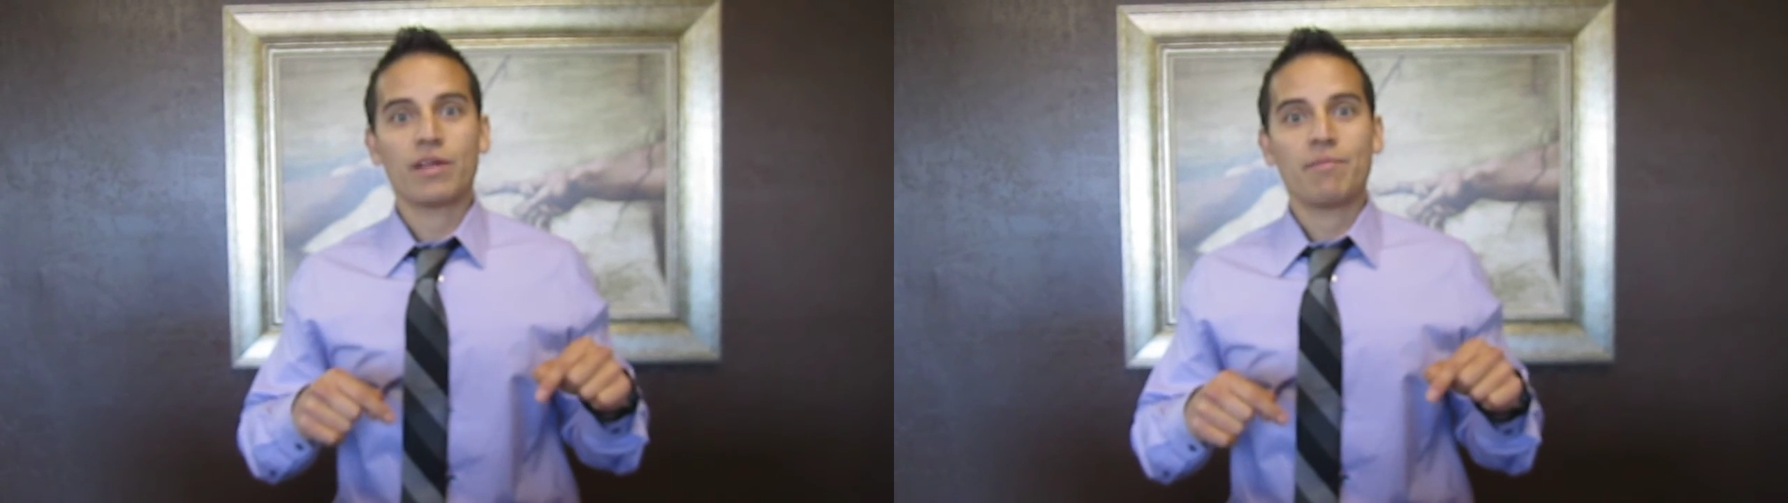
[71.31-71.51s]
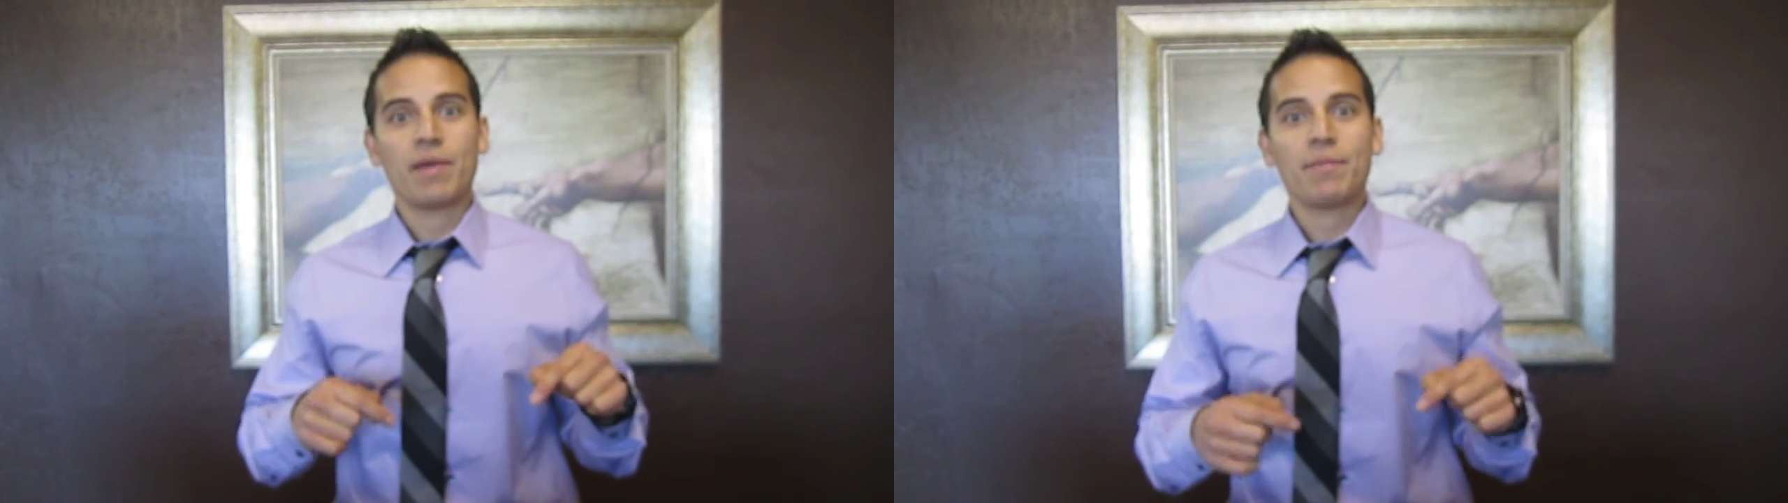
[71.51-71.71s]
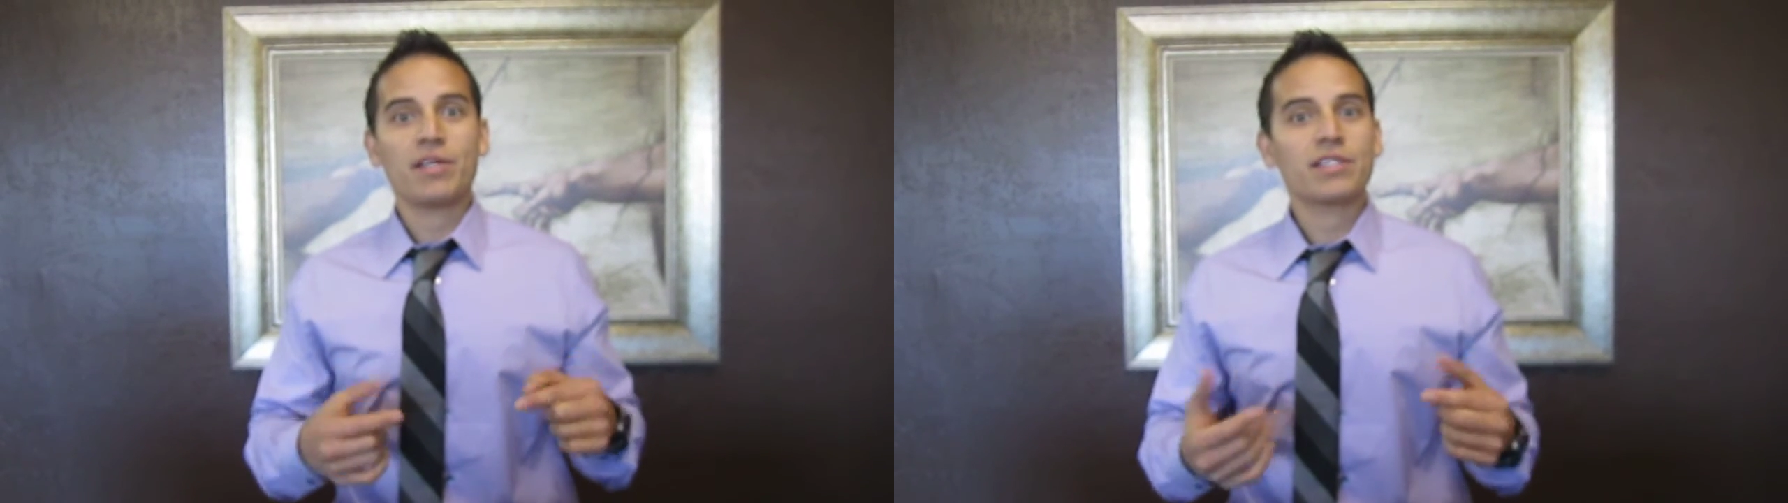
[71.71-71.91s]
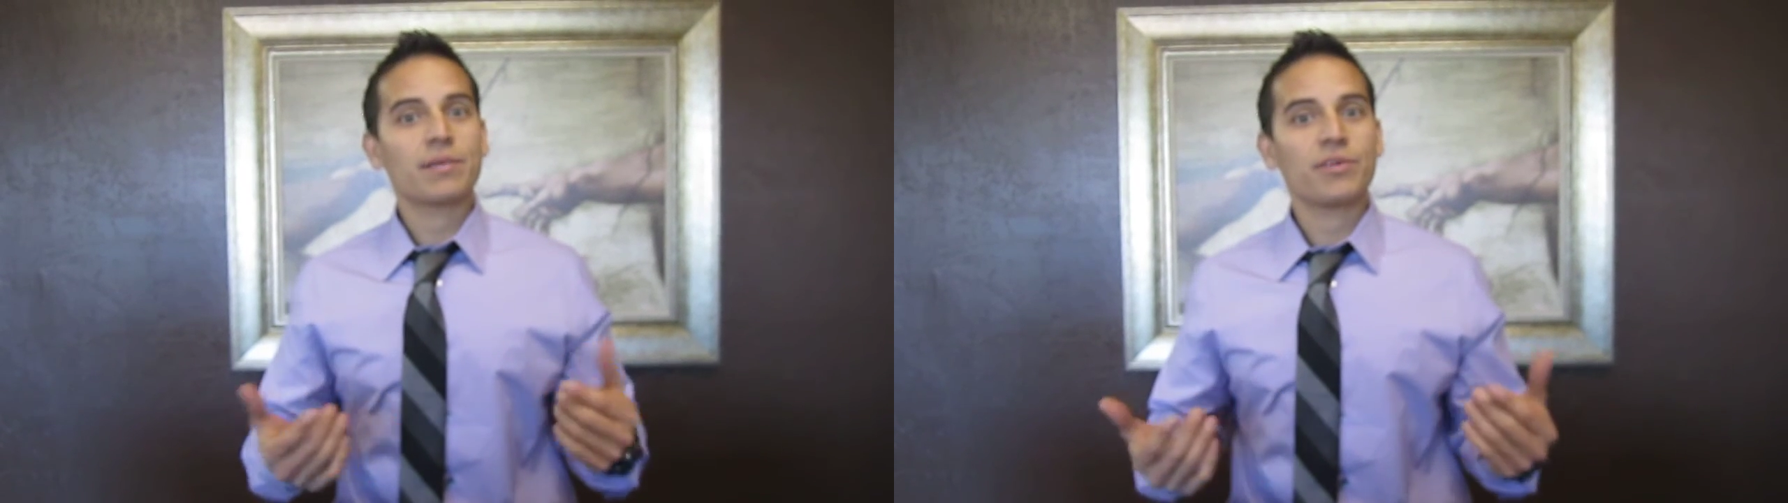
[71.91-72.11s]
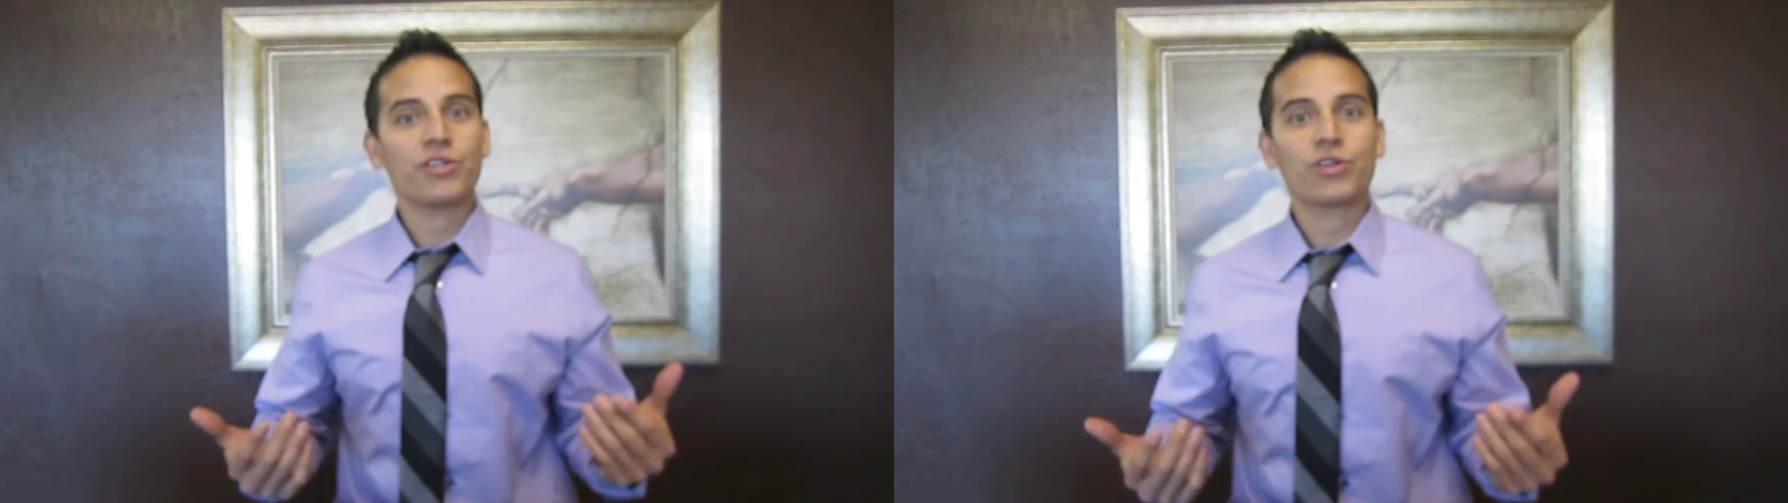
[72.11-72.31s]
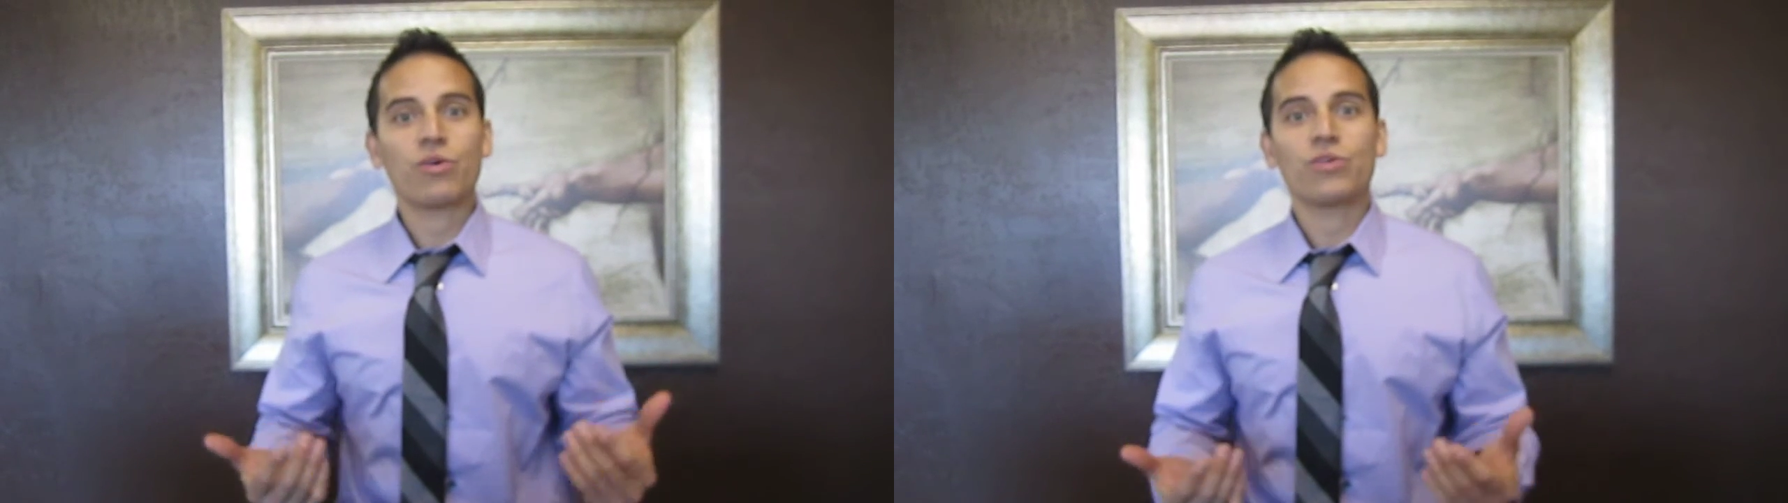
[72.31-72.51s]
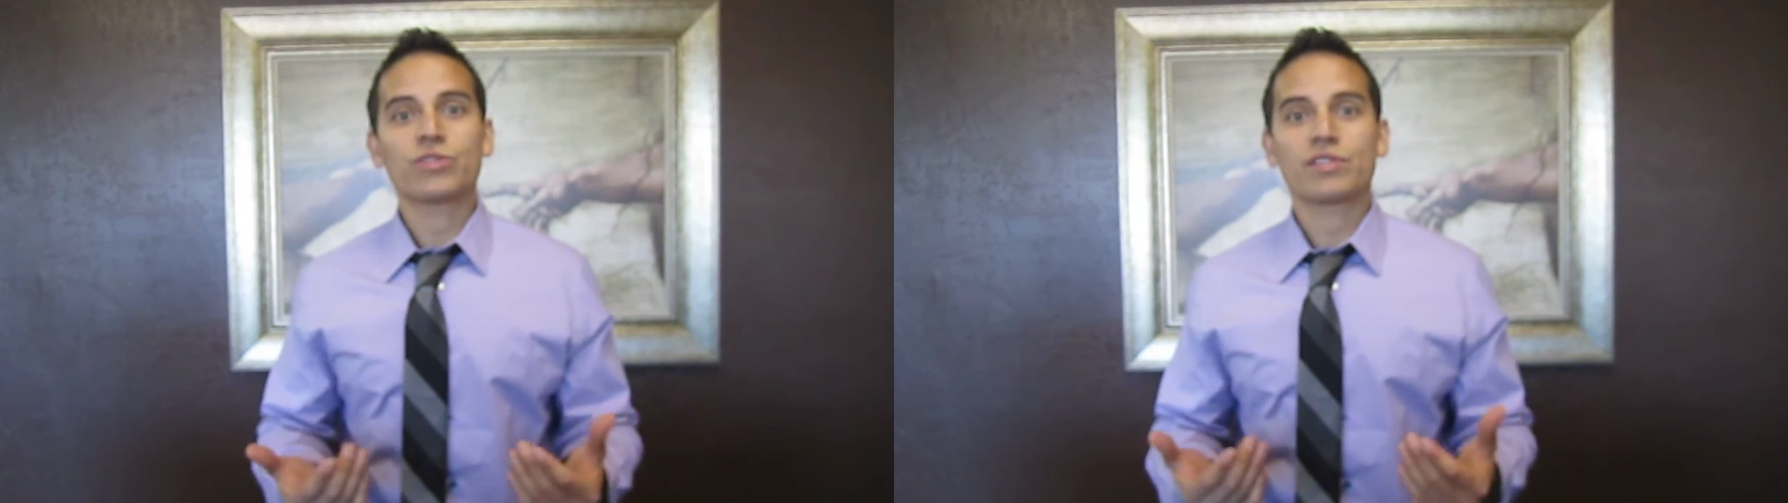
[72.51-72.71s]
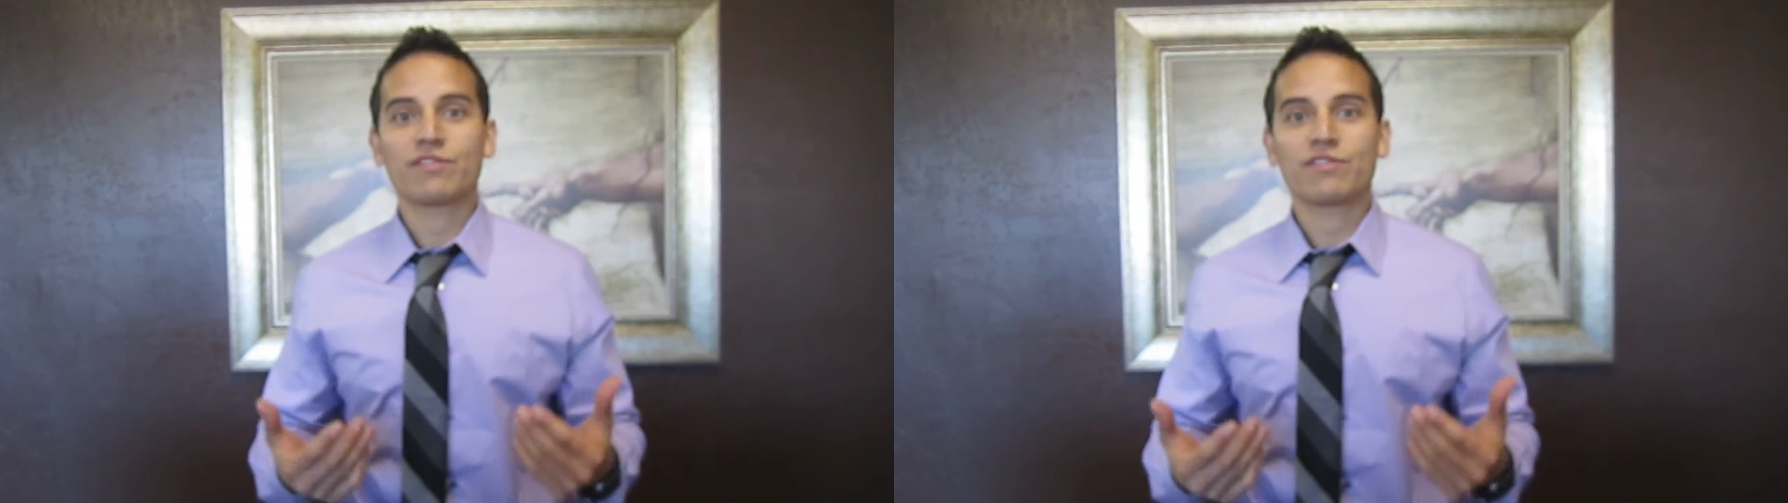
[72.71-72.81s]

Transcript: Maybe some of your goals